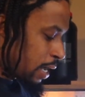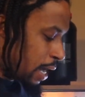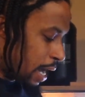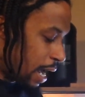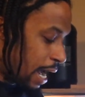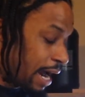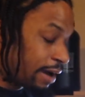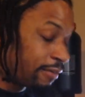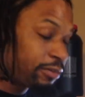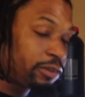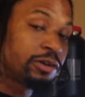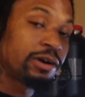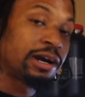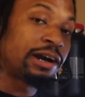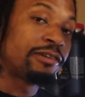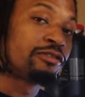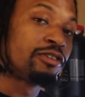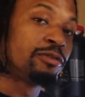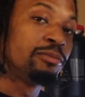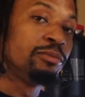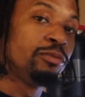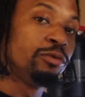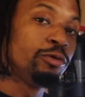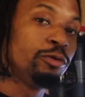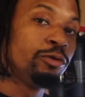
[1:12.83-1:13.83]
After I've
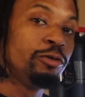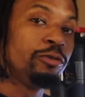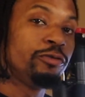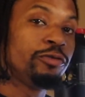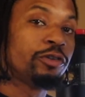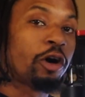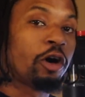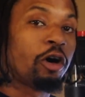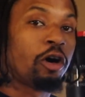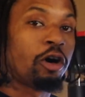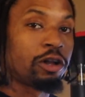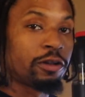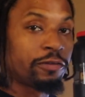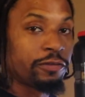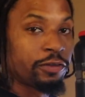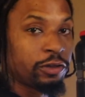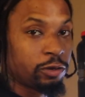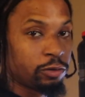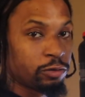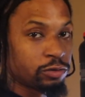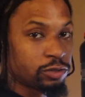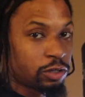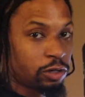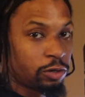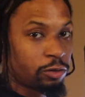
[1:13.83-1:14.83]
removed all of
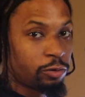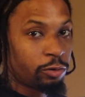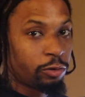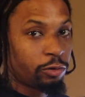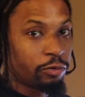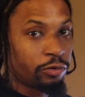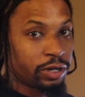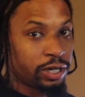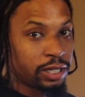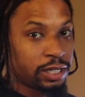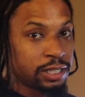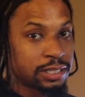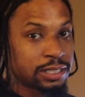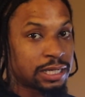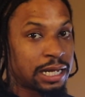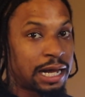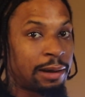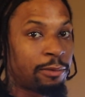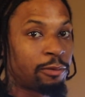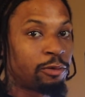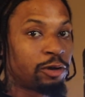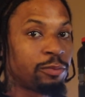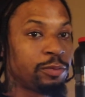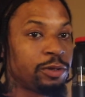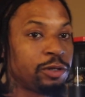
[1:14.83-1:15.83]
those old greens,
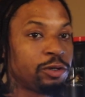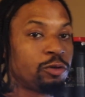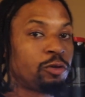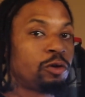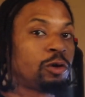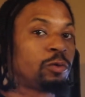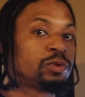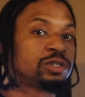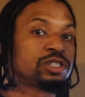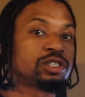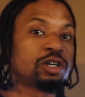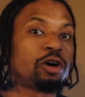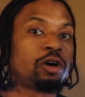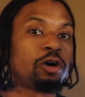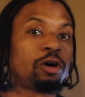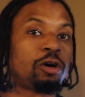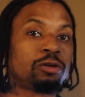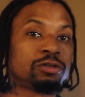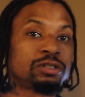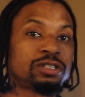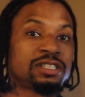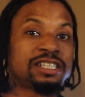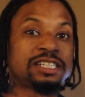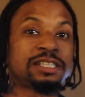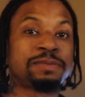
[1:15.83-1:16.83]
I'm going to be doing what's
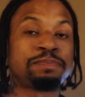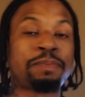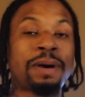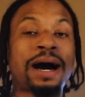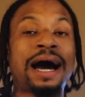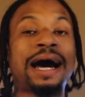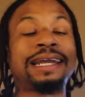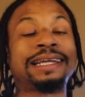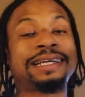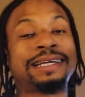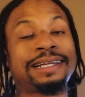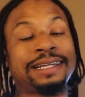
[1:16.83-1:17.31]
called spot